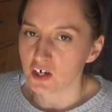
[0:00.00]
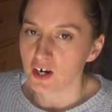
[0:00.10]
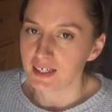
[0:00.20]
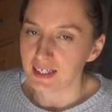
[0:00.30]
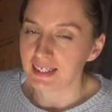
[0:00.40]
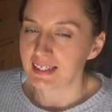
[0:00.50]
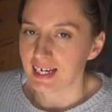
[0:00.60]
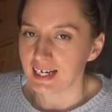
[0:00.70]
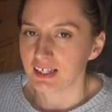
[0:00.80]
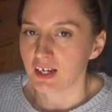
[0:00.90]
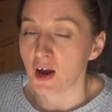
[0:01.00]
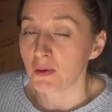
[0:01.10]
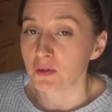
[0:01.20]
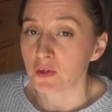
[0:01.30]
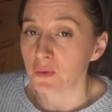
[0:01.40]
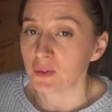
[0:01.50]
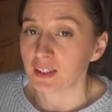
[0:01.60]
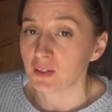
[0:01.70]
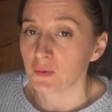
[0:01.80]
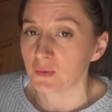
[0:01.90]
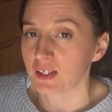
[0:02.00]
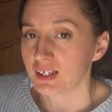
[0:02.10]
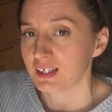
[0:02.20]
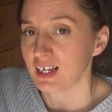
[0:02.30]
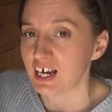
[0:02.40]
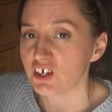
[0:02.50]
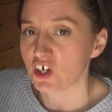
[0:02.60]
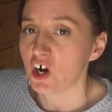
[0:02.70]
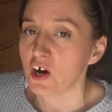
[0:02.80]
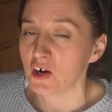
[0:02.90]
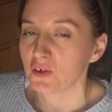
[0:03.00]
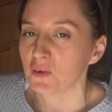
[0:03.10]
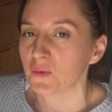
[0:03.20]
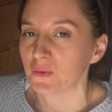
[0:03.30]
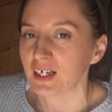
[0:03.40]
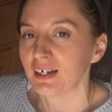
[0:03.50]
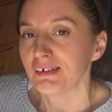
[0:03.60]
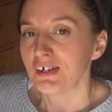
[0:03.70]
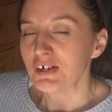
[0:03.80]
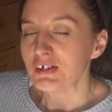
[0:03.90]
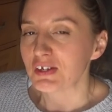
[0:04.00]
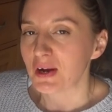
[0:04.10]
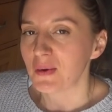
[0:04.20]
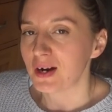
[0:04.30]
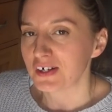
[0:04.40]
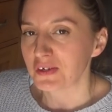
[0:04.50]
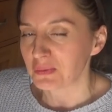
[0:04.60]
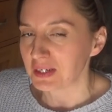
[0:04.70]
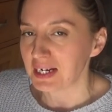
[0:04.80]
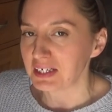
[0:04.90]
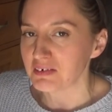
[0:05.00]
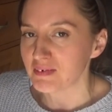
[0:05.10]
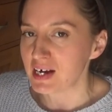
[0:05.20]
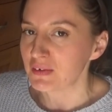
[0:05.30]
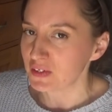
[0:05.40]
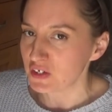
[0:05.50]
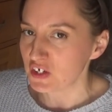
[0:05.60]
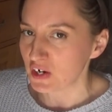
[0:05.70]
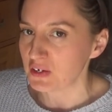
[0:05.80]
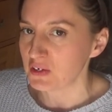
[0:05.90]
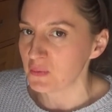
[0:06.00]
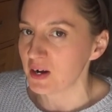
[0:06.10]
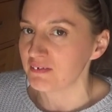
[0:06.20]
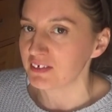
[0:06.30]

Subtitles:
tidying Ted's homeschooling corner slash art corner. So I shall take you round and show you what I've